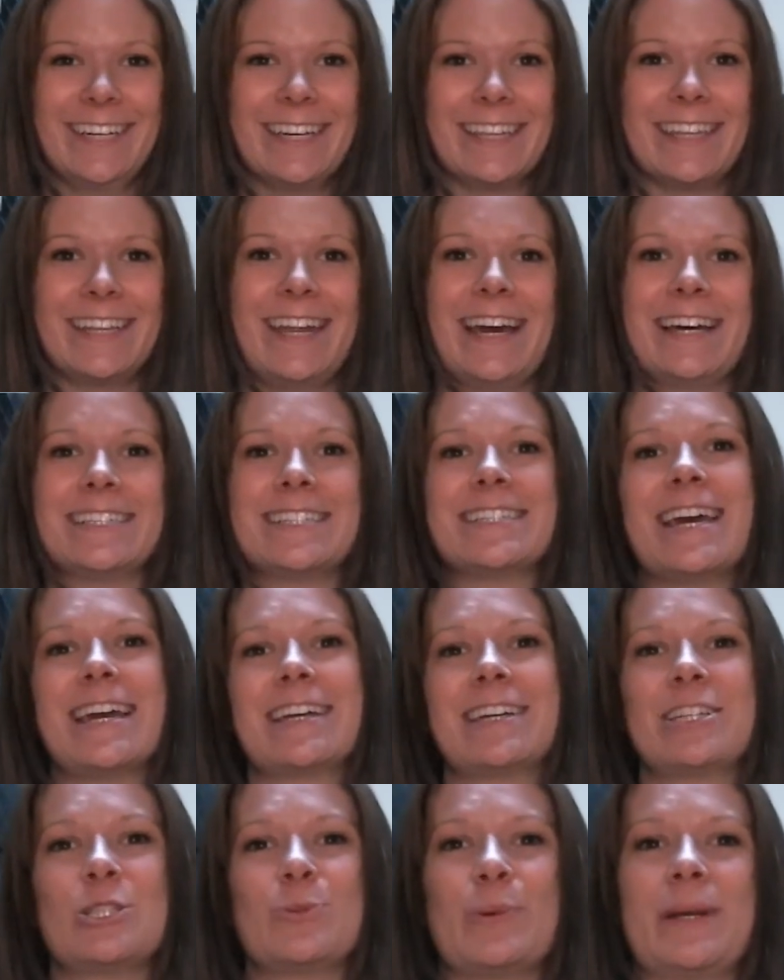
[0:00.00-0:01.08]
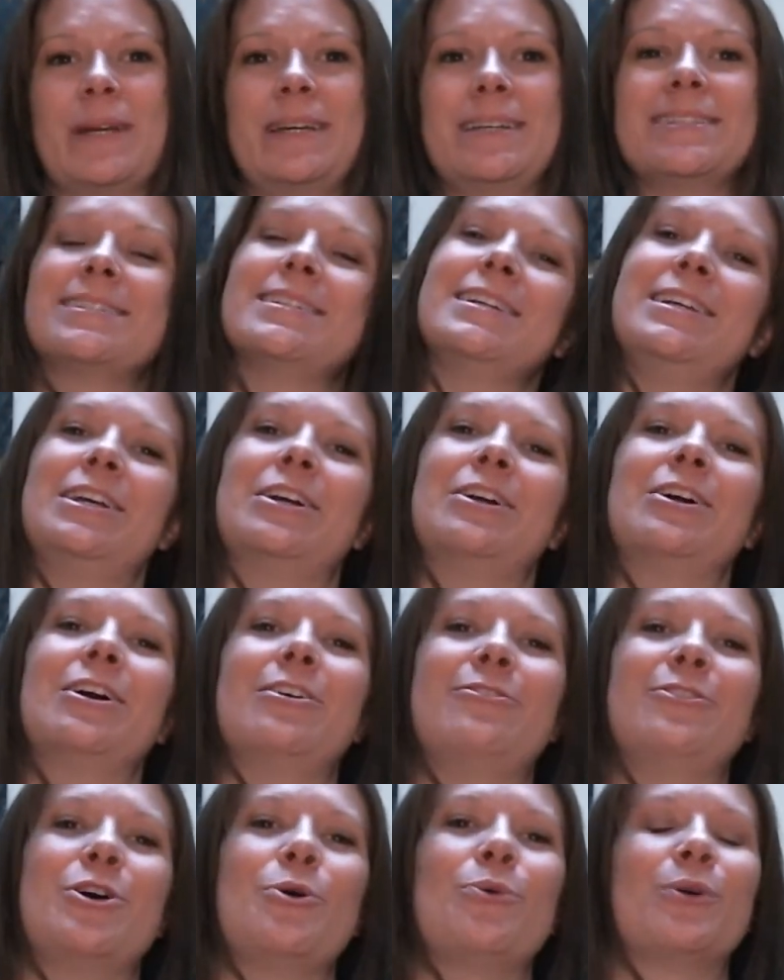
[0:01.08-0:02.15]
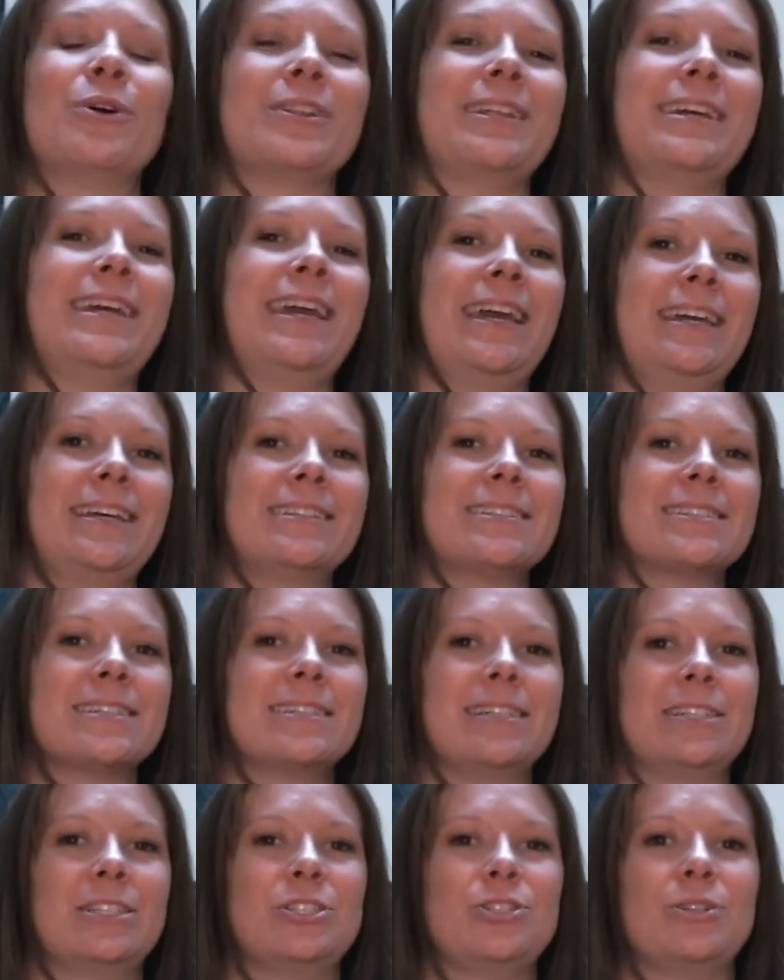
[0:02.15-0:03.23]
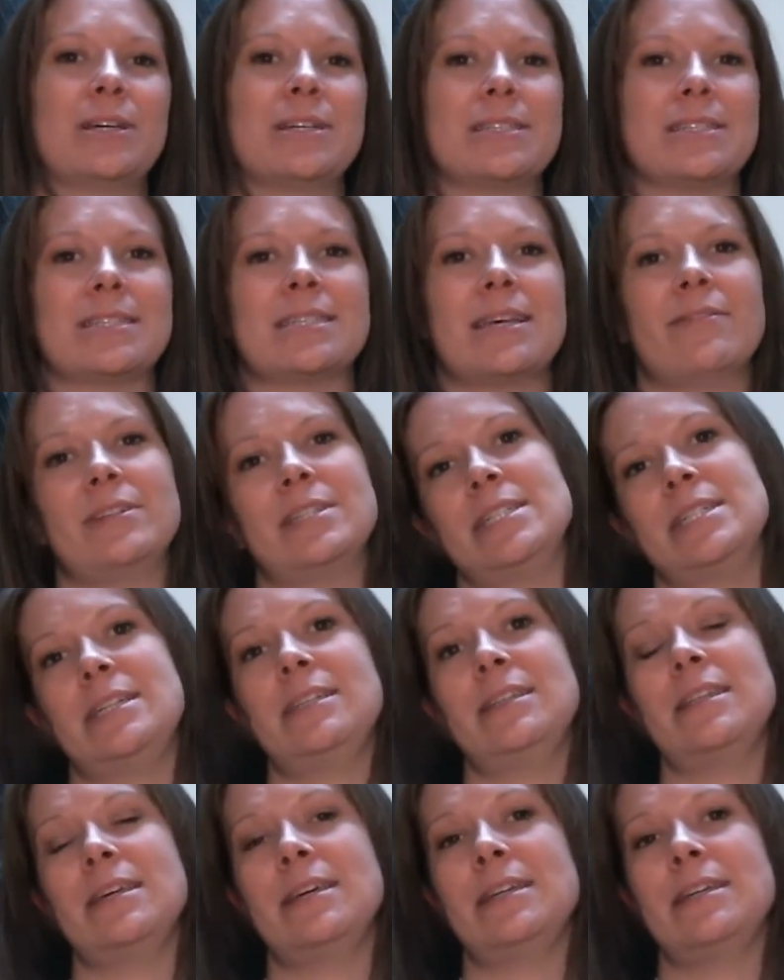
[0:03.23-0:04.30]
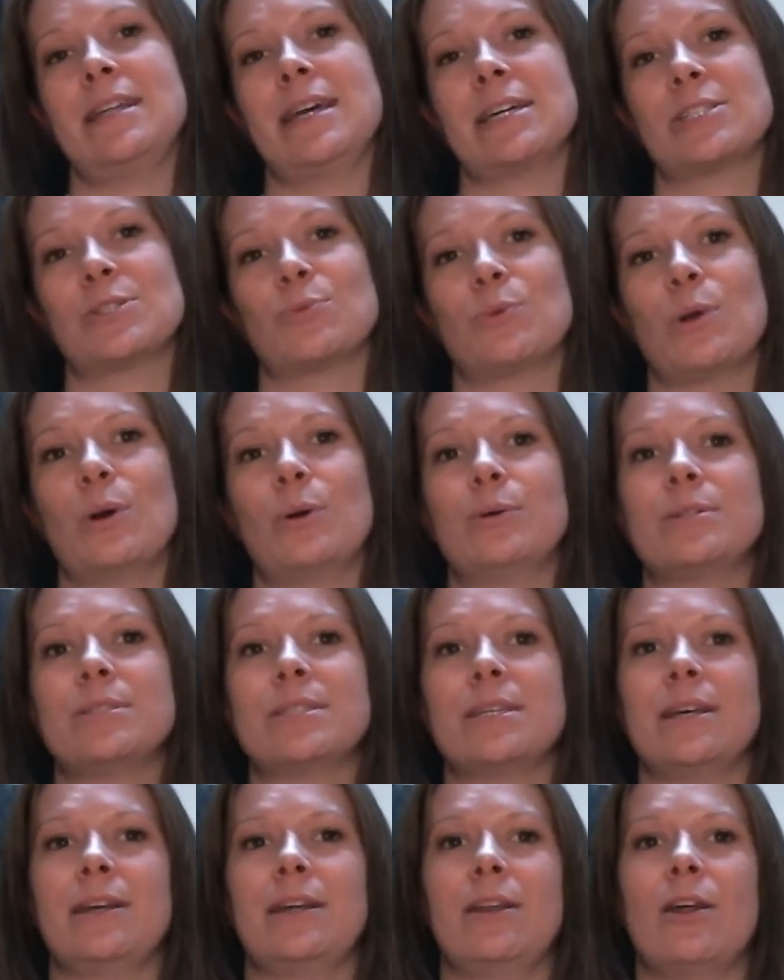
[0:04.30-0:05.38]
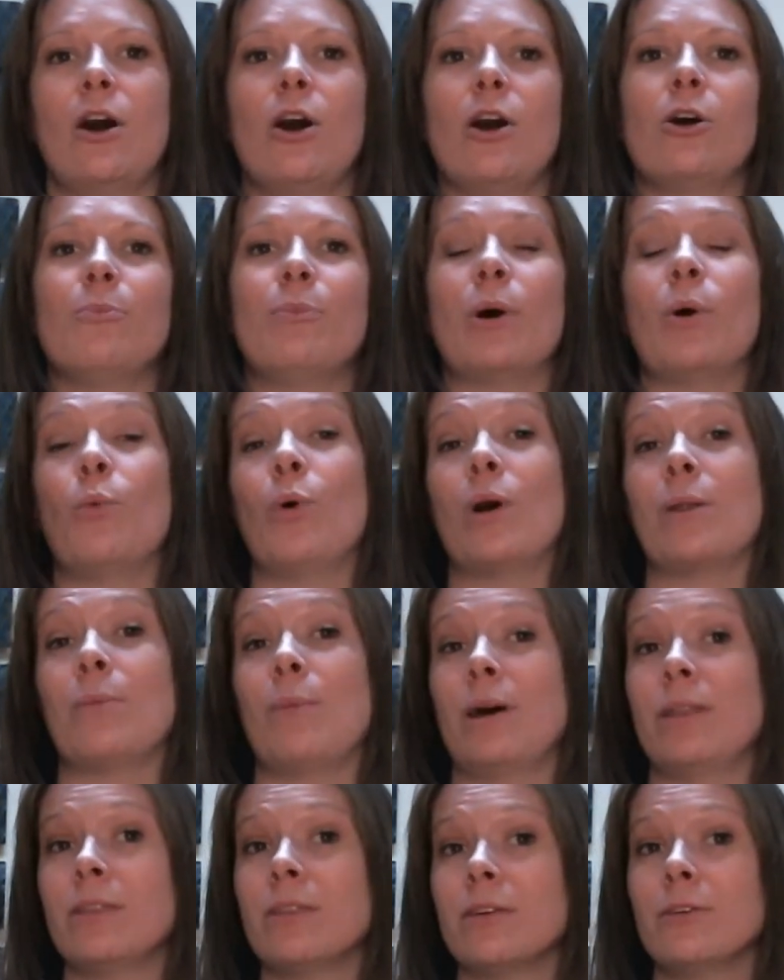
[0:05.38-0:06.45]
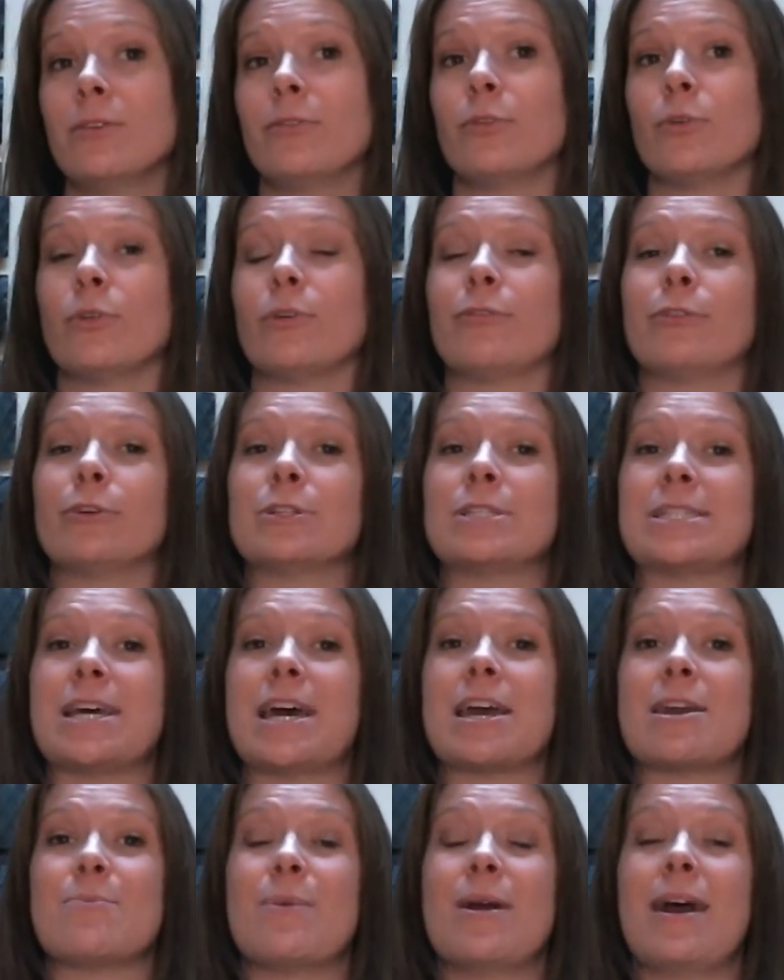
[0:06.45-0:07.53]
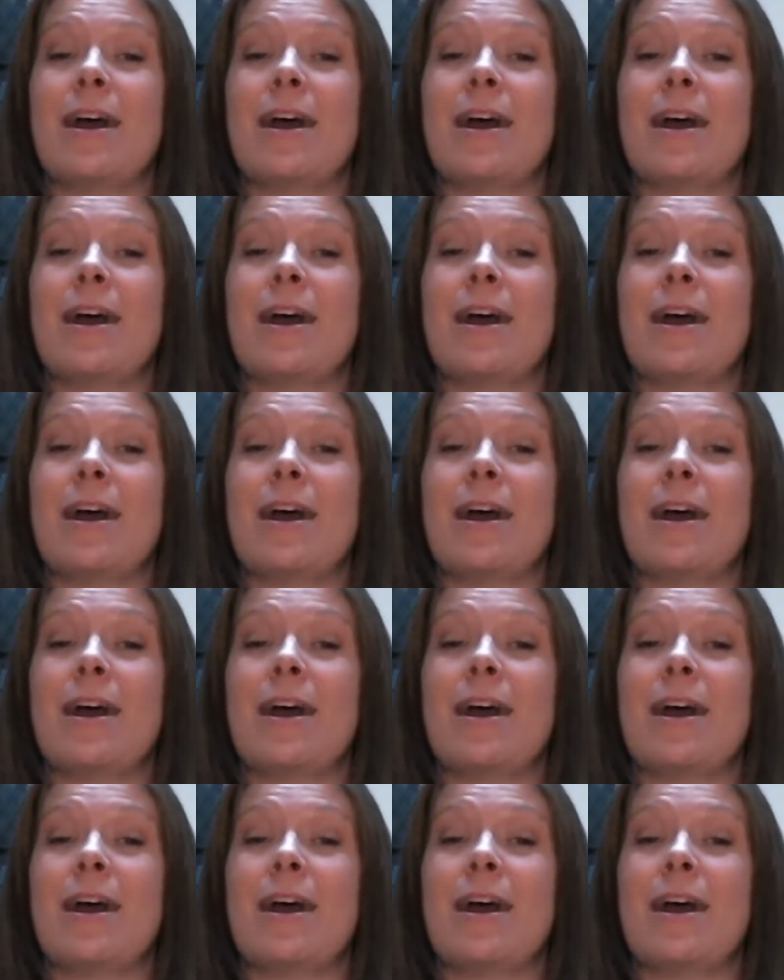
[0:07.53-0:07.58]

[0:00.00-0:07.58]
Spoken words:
The NASDAQ experienced a year of noteworthy gains. In 2017, the index rose in all but 1 month for the first time